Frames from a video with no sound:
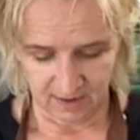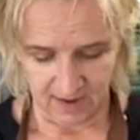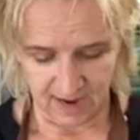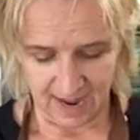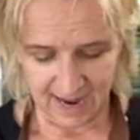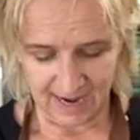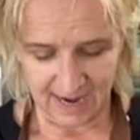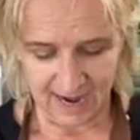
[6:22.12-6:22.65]

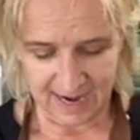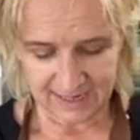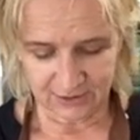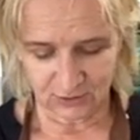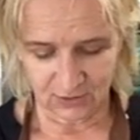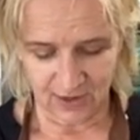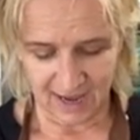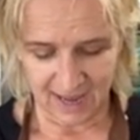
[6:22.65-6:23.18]
I like
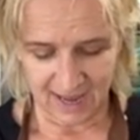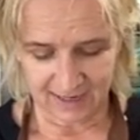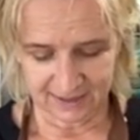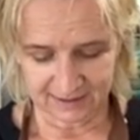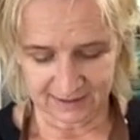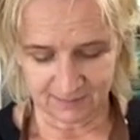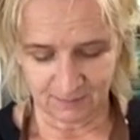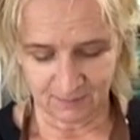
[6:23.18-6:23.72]
to add
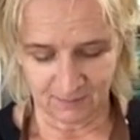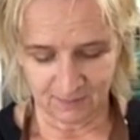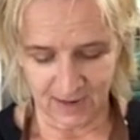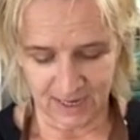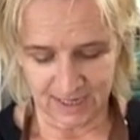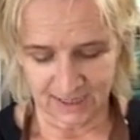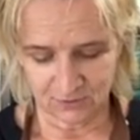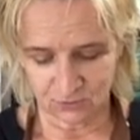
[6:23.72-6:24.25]
as
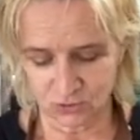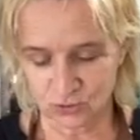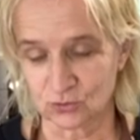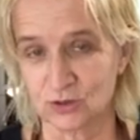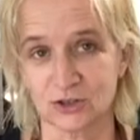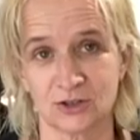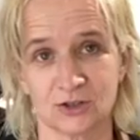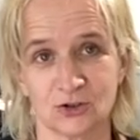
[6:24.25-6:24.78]
many
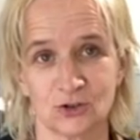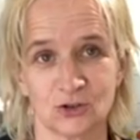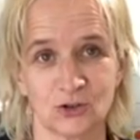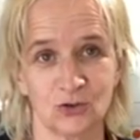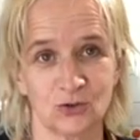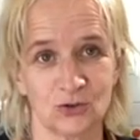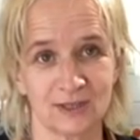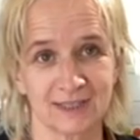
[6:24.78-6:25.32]
nutritions
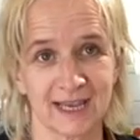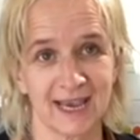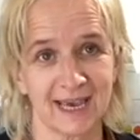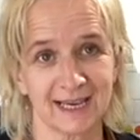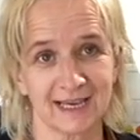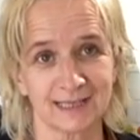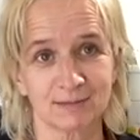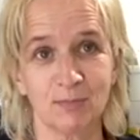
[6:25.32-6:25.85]
to this
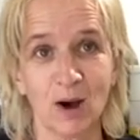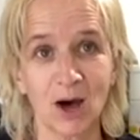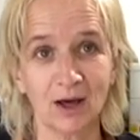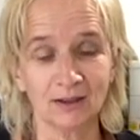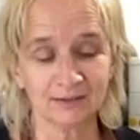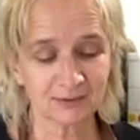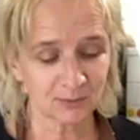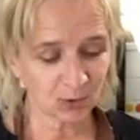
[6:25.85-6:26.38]
cake as
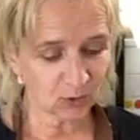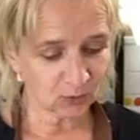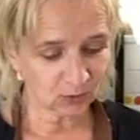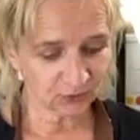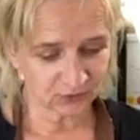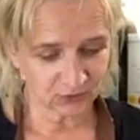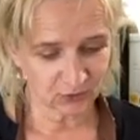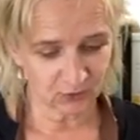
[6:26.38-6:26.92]
possible.
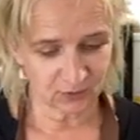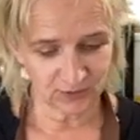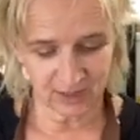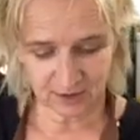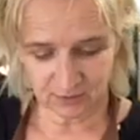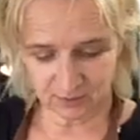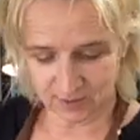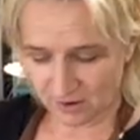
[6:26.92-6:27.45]
So
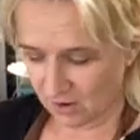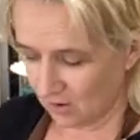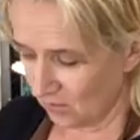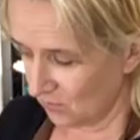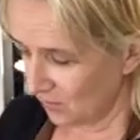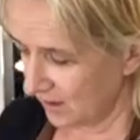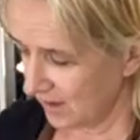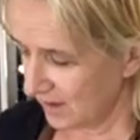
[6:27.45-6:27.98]
there we go.